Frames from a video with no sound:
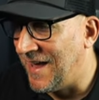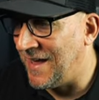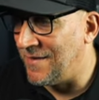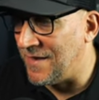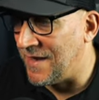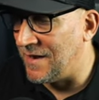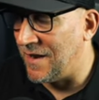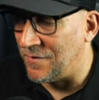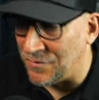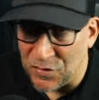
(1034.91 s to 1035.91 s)
and then
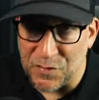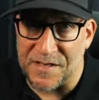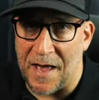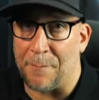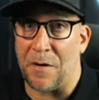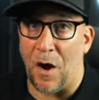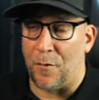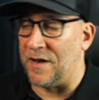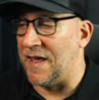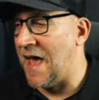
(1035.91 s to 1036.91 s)
use that, but I
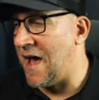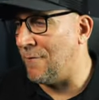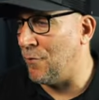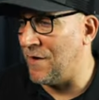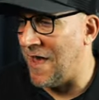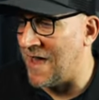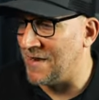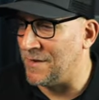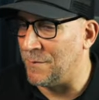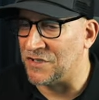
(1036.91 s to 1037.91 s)
already have one
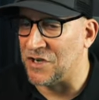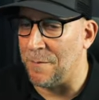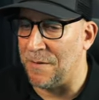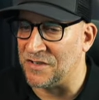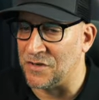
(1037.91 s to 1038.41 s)
added to my shop page.